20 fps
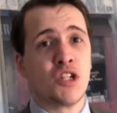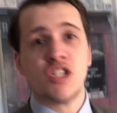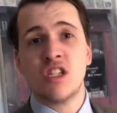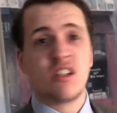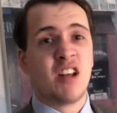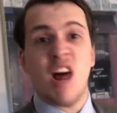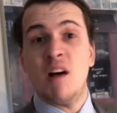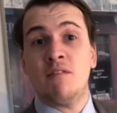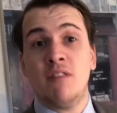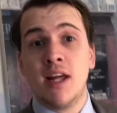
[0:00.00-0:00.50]
is
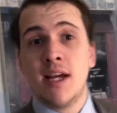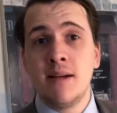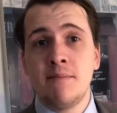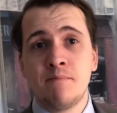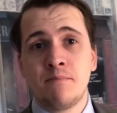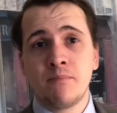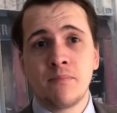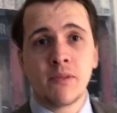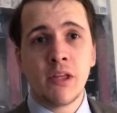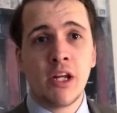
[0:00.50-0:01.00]
lovely,
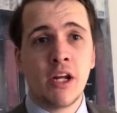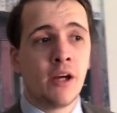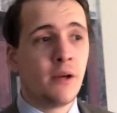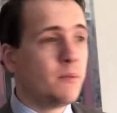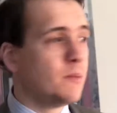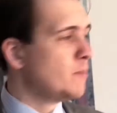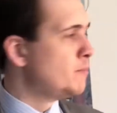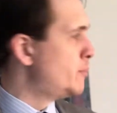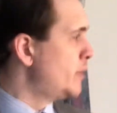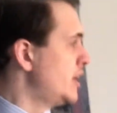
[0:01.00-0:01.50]
you know.
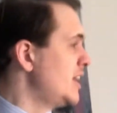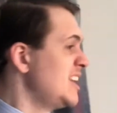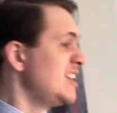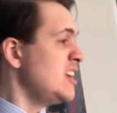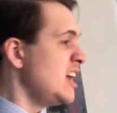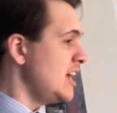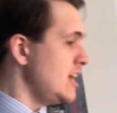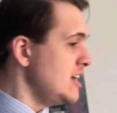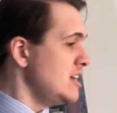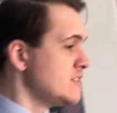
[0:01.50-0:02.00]
But
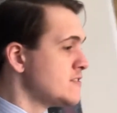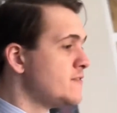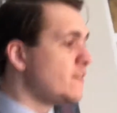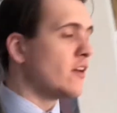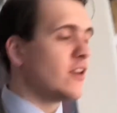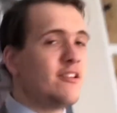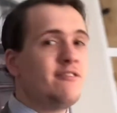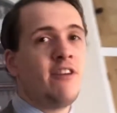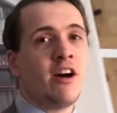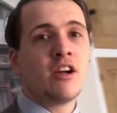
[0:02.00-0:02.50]
it is very
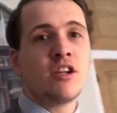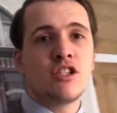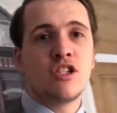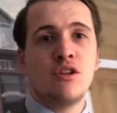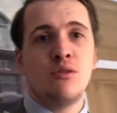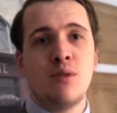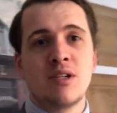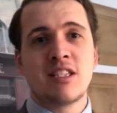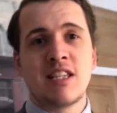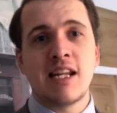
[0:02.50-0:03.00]

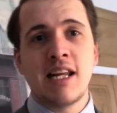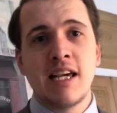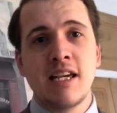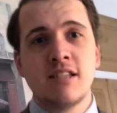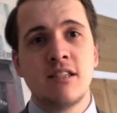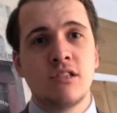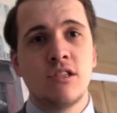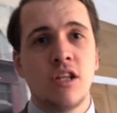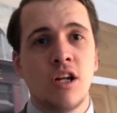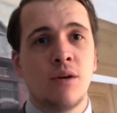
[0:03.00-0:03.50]
functional as it
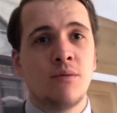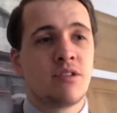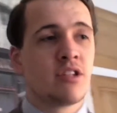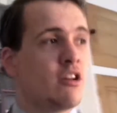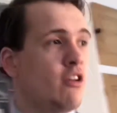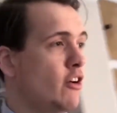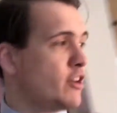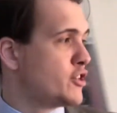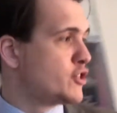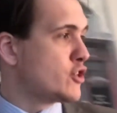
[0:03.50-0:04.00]
is, you know. It's a
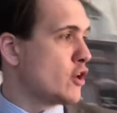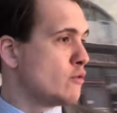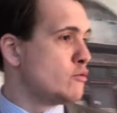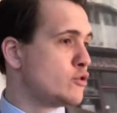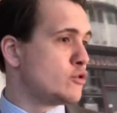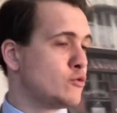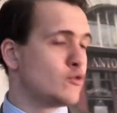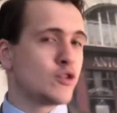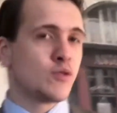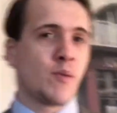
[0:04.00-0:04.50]
nice
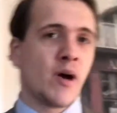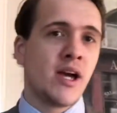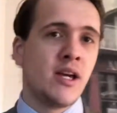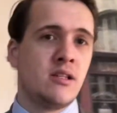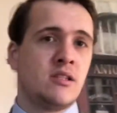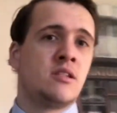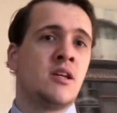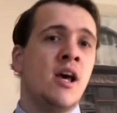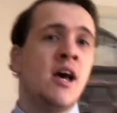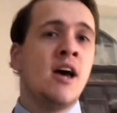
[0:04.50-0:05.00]
social
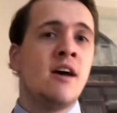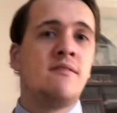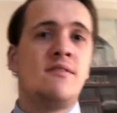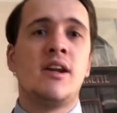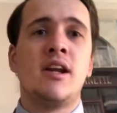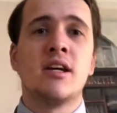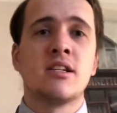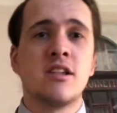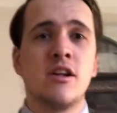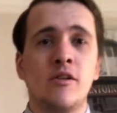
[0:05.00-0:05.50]
space. Then
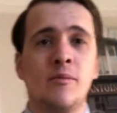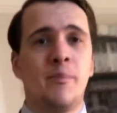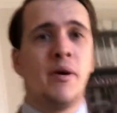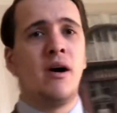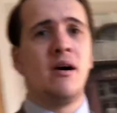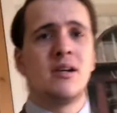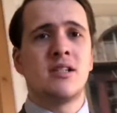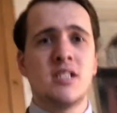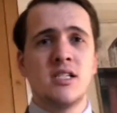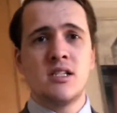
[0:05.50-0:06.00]
has a lot of
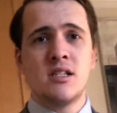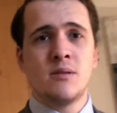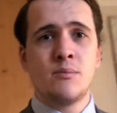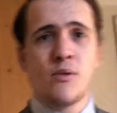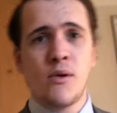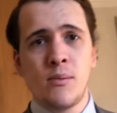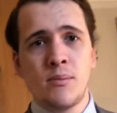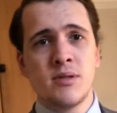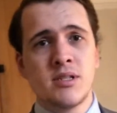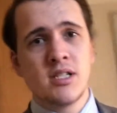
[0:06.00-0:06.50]
parties in the
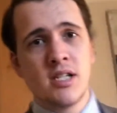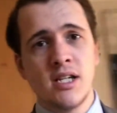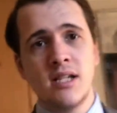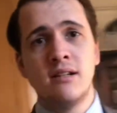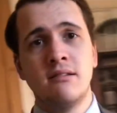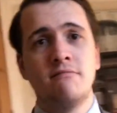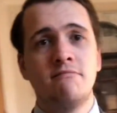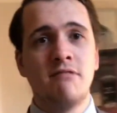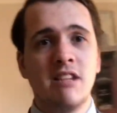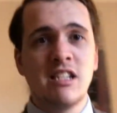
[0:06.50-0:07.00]
property,
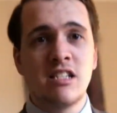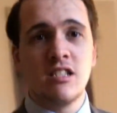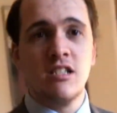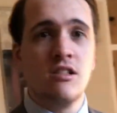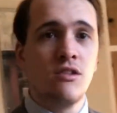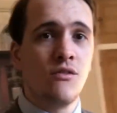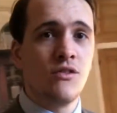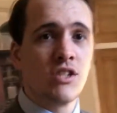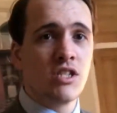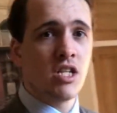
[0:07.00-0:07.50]
and this is
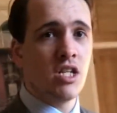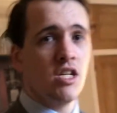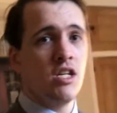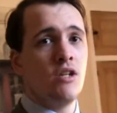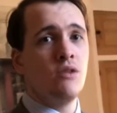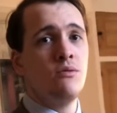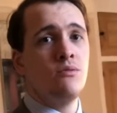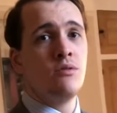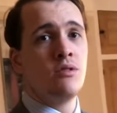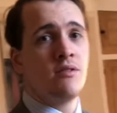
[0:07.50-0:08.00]
obviously
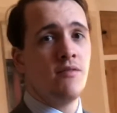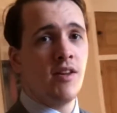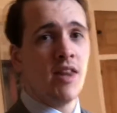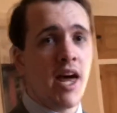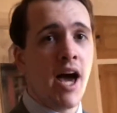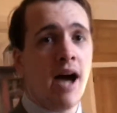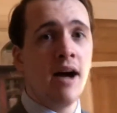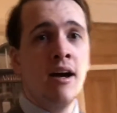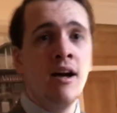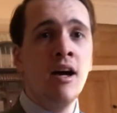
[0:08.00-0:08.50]
used for
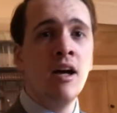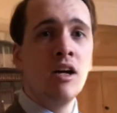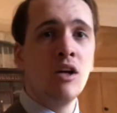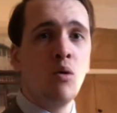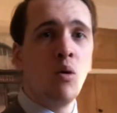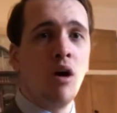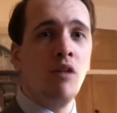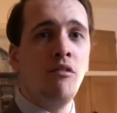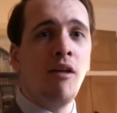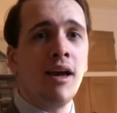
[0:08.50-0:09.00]
that
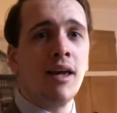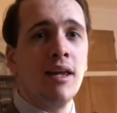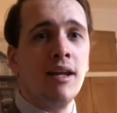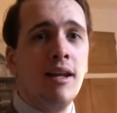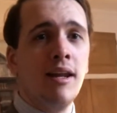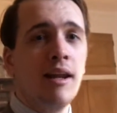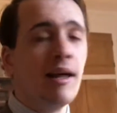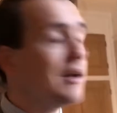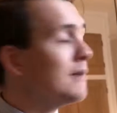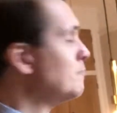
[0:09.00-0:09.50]
quite
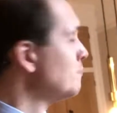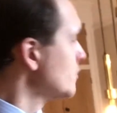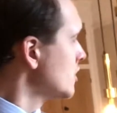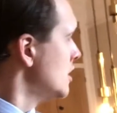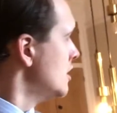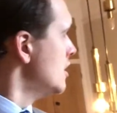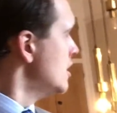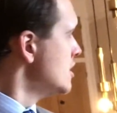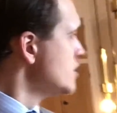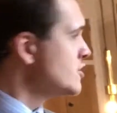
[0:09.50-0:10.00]
regularly.
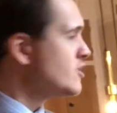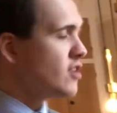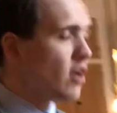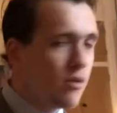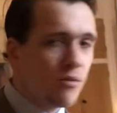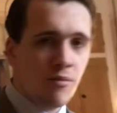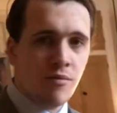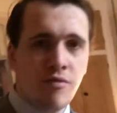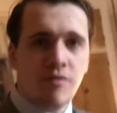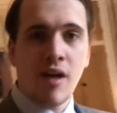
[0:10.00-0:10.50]

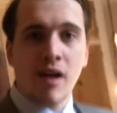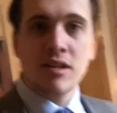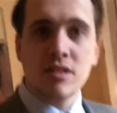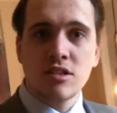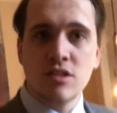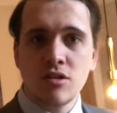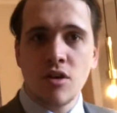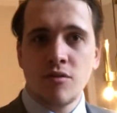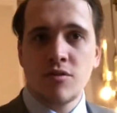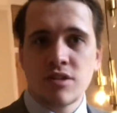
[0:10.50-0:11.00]
So
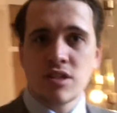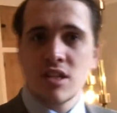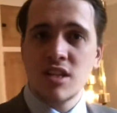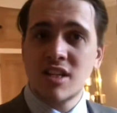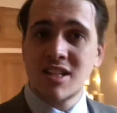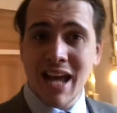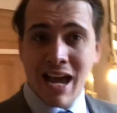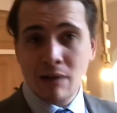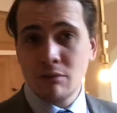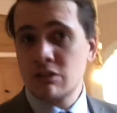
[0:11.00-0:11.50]
that's obviously the
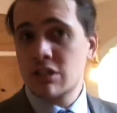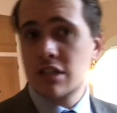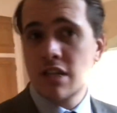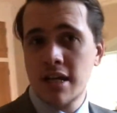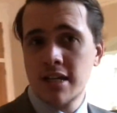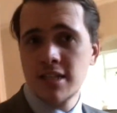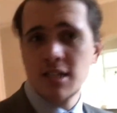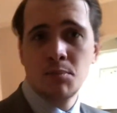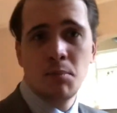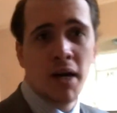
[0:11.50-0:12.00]

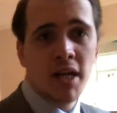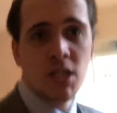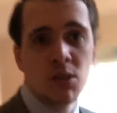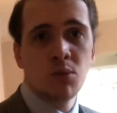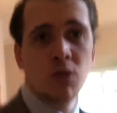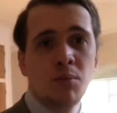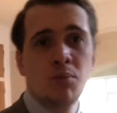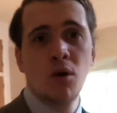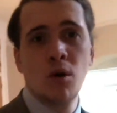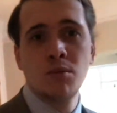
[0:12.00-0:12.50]
downstairs space for the
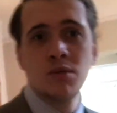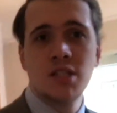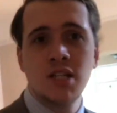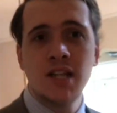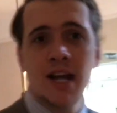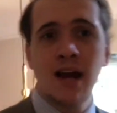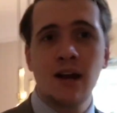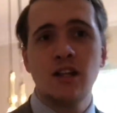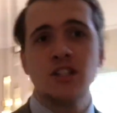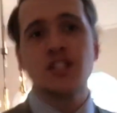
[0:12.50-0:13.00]
property.
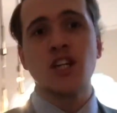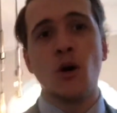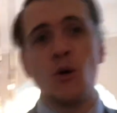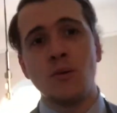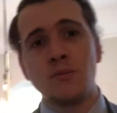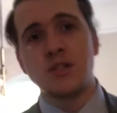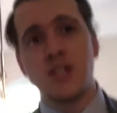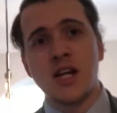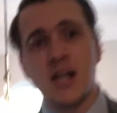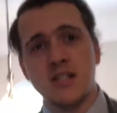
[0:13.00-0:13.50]
Now let's go
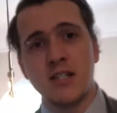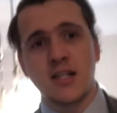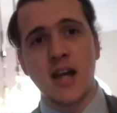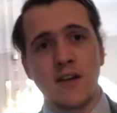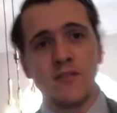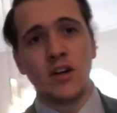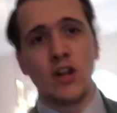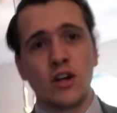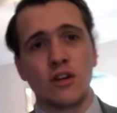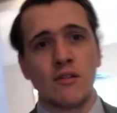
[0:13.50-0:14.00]
upstairs and have
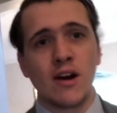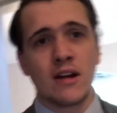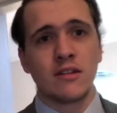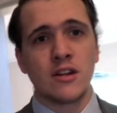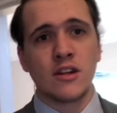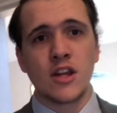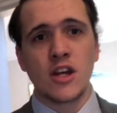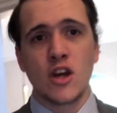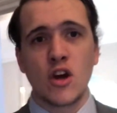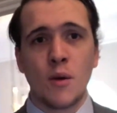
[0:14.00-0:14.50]
a look around at
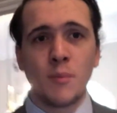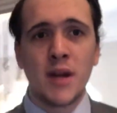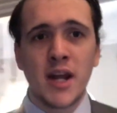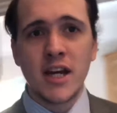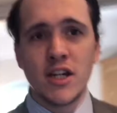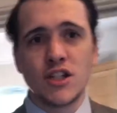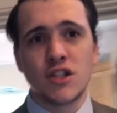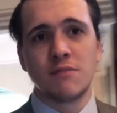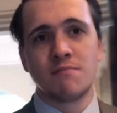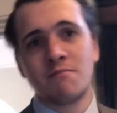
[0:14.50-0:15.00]
the
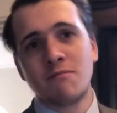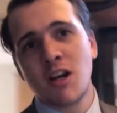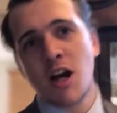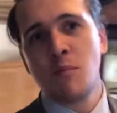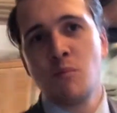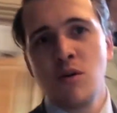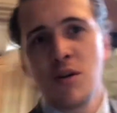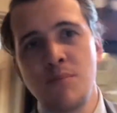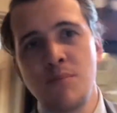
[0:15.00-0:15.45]
accommodation. Come with